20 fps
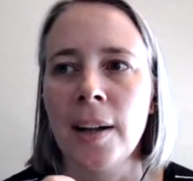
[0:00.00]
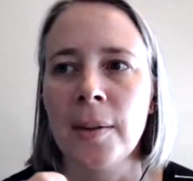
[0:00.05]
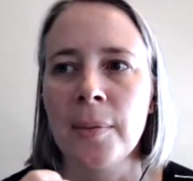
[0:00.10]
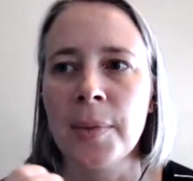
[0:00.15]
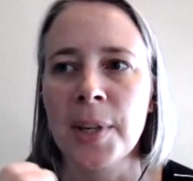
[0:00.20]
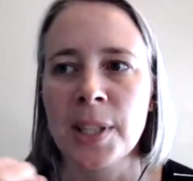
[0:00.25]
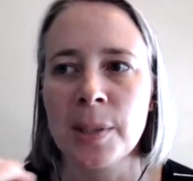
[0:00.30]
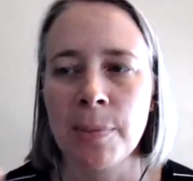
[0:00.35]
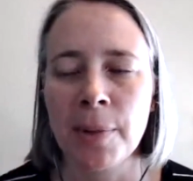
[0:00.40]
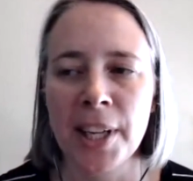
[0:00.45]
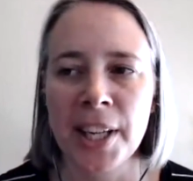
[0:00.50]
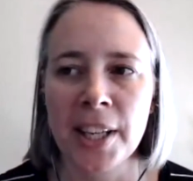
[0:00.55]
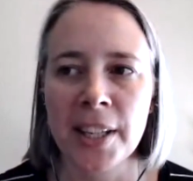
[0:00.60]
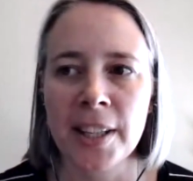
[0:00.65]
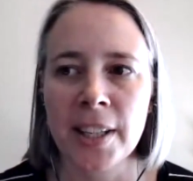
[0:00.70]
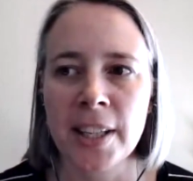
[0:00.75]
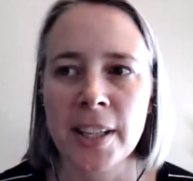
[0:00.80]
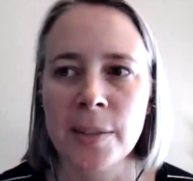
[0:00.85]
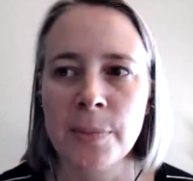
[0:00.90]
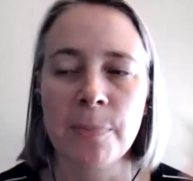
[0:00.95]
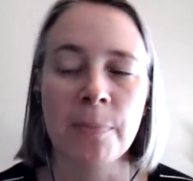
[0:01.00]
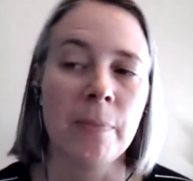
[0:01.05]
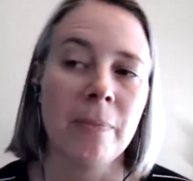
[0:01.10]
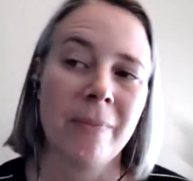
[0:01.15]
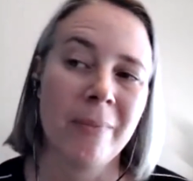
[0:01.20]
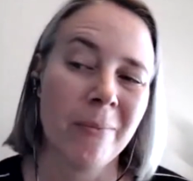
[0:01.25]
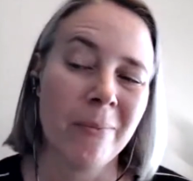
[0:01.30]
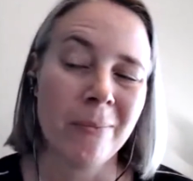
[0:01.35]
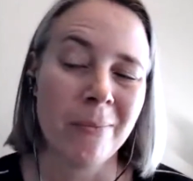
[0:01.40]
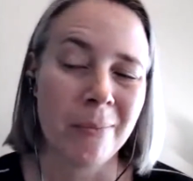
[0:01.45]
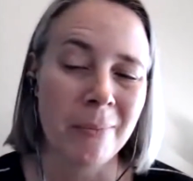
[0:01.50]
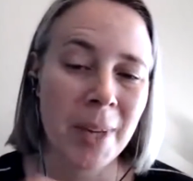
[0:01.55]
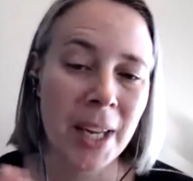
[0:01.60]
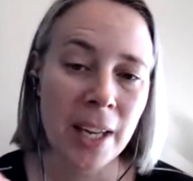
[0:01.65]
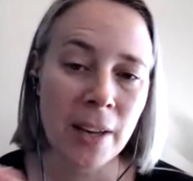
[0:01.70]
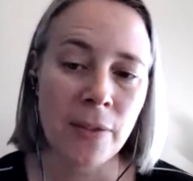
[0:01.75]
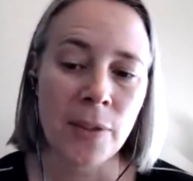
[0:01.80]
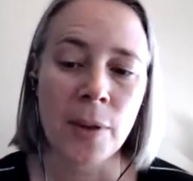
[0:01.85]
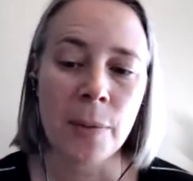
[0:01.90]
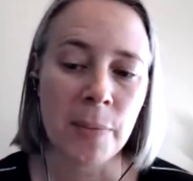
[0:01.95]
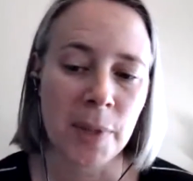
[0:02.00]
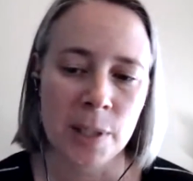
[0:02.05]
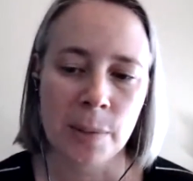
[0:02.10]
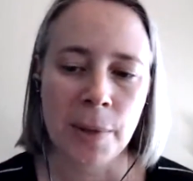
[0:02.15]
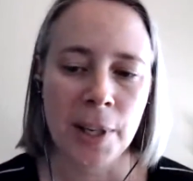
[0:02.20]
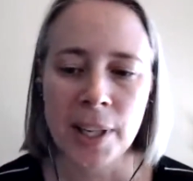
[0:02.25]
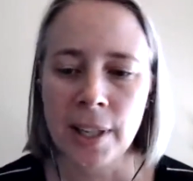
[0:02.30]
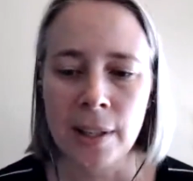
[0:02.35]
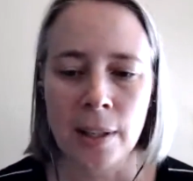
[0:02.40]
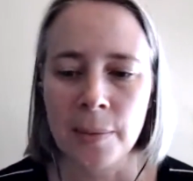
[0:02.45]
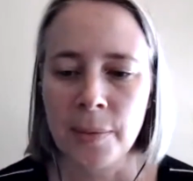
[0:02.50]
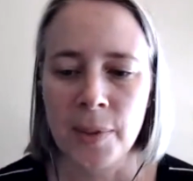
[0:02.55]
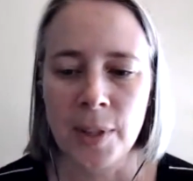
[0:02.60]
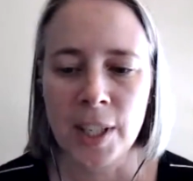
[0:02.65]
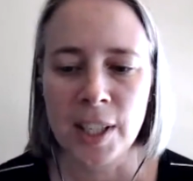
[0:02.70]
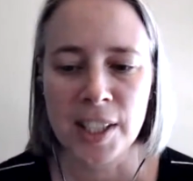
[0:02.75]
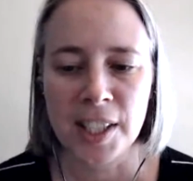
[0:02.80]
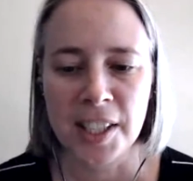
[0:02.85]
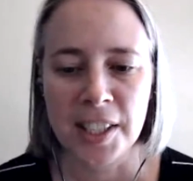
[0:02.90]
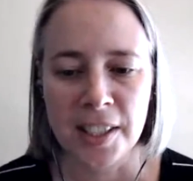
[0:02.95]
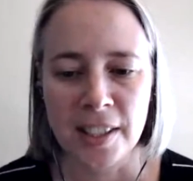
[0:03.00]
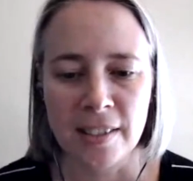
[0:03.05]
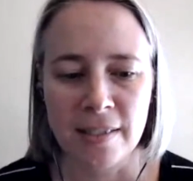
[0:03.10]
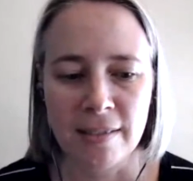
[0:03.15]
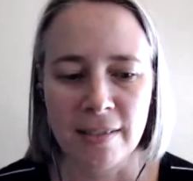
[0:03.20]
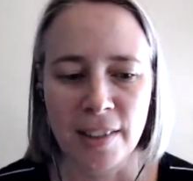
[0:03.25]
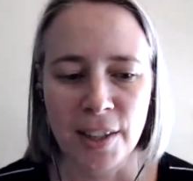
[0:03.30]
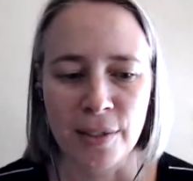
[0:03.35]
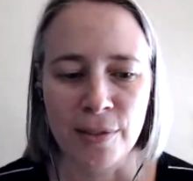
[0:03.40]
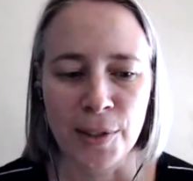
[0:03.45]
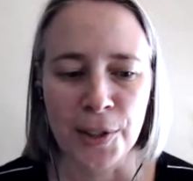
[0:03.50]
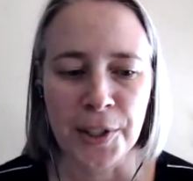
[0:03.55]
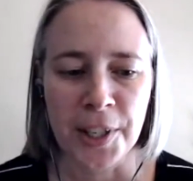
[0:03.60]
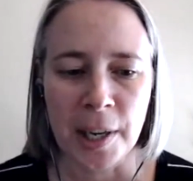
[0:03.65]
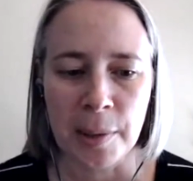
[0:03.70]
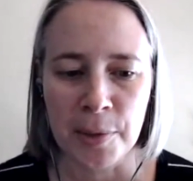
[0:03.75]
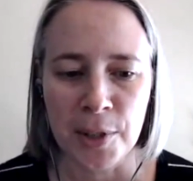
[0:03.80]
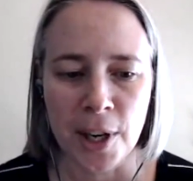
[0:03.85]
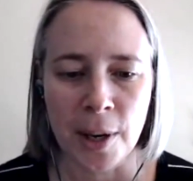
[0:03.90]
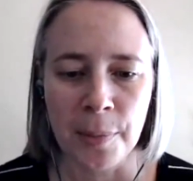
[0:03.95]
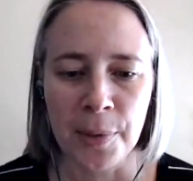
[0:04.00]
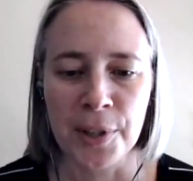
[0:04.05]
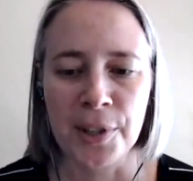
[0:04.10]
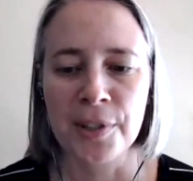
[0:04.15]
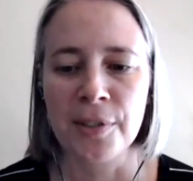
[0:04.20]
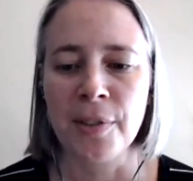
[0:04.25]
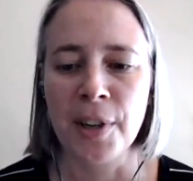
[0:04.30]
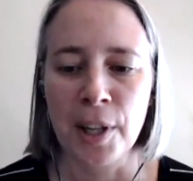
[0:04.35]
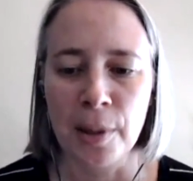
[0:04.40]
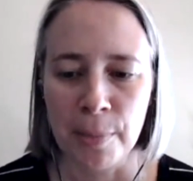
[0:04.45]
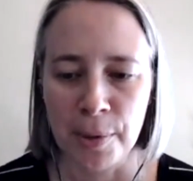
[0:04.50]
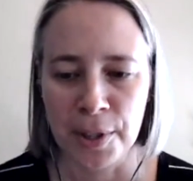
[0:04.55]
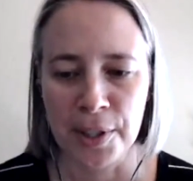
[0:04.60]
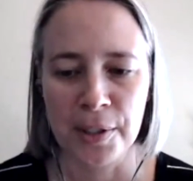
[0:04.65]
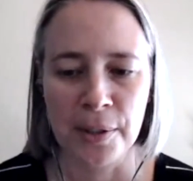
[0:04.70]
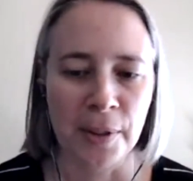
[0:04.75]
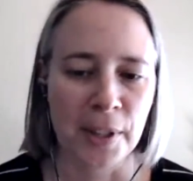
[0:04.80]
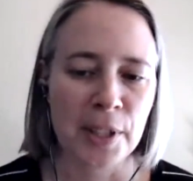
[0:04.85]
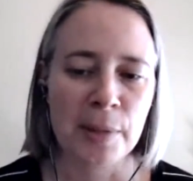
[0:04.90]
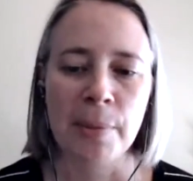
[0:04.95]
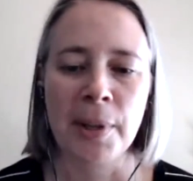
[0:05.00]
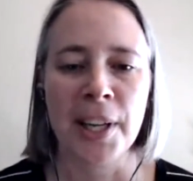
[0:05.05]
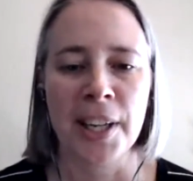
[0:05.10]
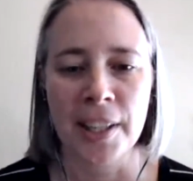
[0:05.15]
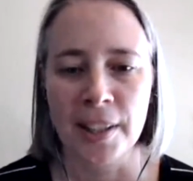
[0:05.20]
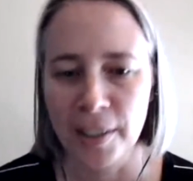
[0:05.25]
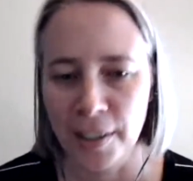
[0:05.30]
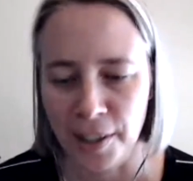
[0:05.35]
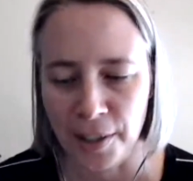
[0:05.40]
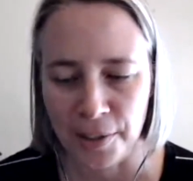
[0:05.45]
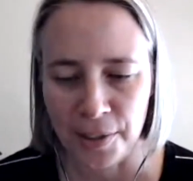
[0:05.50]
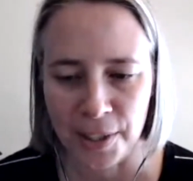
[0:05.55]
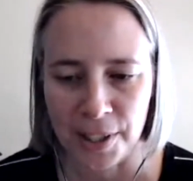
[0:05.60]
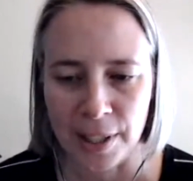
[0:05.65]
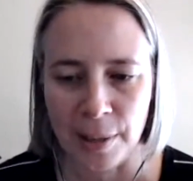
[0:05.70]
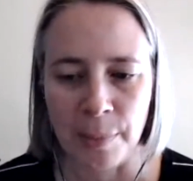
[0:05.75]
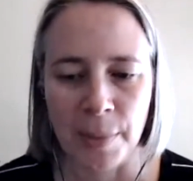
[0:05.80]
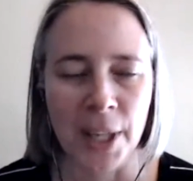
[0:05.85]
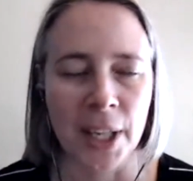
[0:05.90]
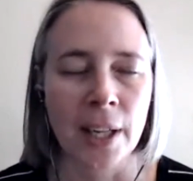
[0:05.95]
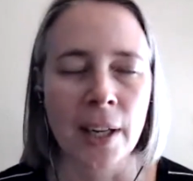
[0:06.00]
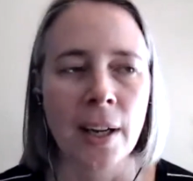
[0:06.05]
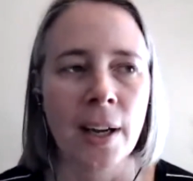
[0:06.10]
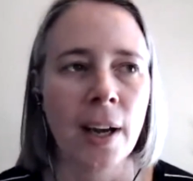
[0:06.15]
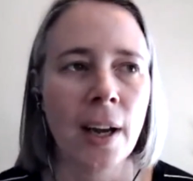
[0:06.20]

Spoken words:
explaining things, many of them explaining that things isn't their full-time job. They're developers who are explaining their code to somebody.